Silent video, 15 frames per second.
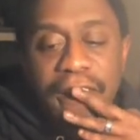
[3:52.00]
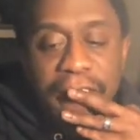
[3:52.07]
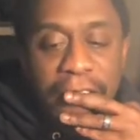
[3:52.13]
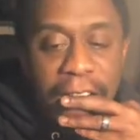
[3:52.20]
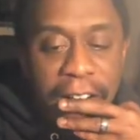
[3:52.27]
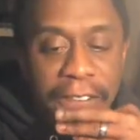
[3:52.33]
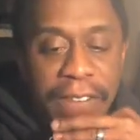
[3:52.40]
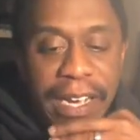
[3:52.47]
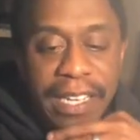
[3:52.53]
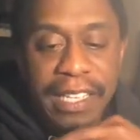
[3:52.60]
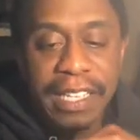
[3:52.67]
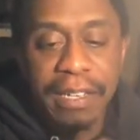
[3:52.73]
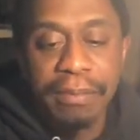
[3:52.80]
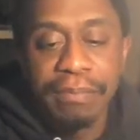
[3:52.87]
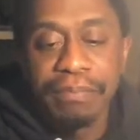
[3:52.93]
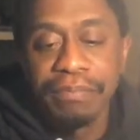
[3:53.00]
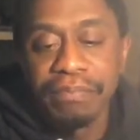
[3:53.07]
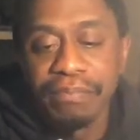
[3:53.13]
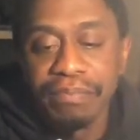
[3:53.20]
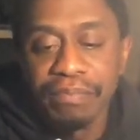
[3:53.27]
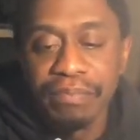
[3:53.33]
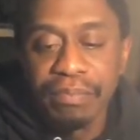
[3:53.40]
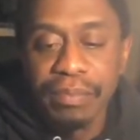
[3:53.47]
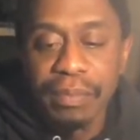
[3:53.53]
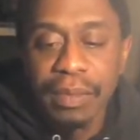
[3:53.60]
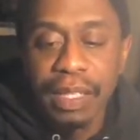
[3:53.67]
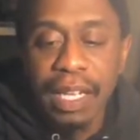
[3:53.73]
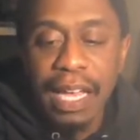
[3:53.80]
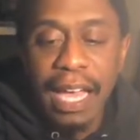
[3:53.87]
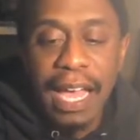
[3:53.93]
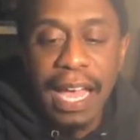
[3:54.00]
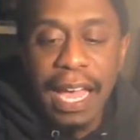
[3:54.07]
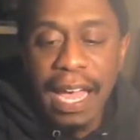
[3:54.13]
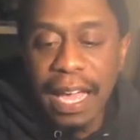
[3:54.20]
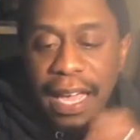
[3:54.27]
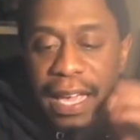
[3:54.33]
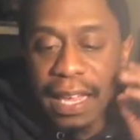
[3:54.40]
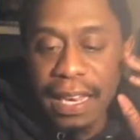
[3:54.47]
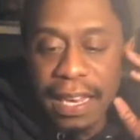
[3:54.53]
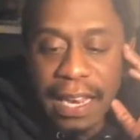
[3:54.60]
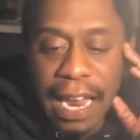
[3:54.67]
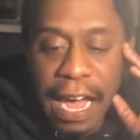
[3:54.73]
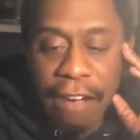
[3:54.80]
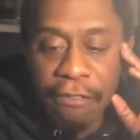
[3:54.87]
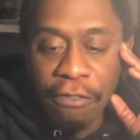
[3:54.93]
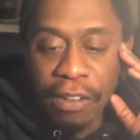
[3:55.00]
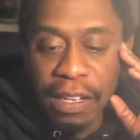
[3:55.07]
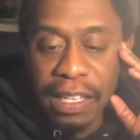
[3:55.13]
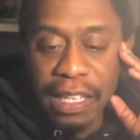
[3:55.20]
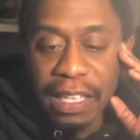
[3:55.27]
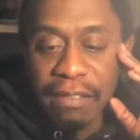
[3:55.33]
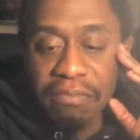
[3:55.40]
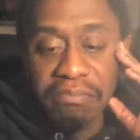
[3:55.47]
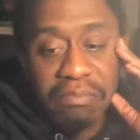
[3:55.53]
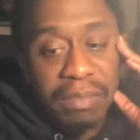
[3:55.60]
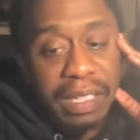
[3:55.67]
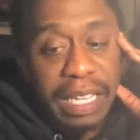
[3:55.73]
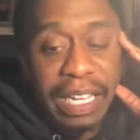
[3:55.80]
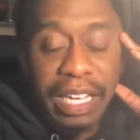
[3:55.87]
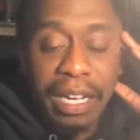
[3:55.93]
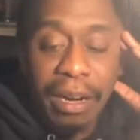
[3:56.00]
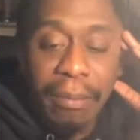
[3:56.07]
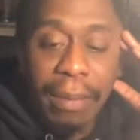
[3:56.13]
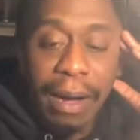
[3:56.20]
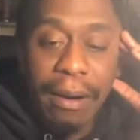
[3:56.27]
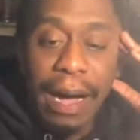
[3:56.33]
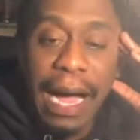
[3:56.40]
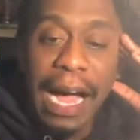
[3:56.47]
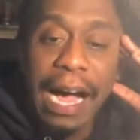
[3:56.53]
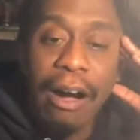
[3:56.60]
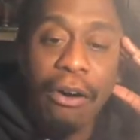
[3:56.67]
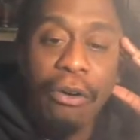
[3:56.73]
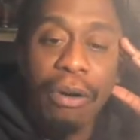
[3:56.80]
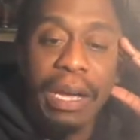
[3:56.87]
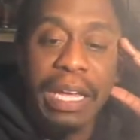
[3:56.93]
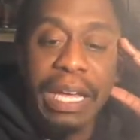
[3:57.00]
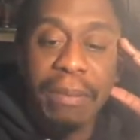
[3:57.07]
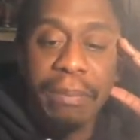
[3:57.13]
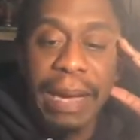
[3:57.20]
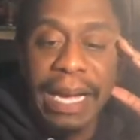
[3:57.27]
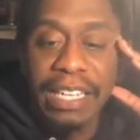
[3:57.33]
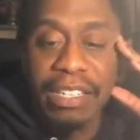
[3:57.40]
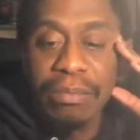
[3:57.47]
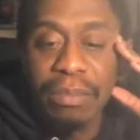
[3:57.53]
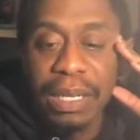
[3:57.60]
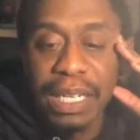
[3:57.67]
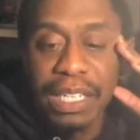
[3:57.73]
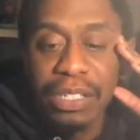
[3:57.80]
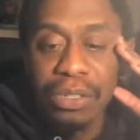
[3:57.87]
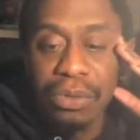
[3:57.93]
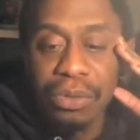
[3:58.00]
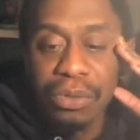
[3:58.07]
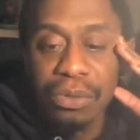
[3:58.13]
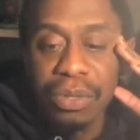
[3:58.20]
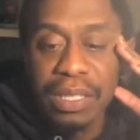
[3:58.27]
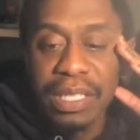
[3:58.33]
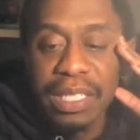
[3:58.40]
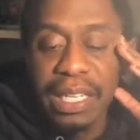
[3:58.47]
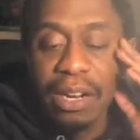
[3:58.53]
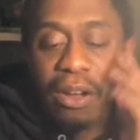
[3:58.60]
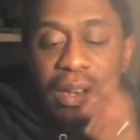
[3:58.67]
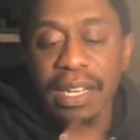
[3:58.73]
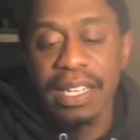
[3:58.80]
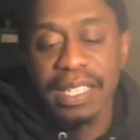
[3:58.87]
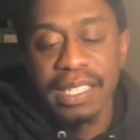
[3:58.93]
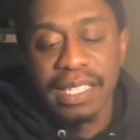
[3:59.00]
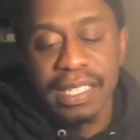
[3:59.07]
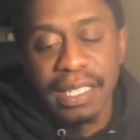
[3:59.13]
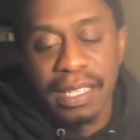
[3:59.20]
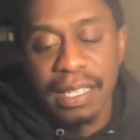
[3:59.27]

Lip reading: affect them, and not really thinking about how it impacted me to sit on this.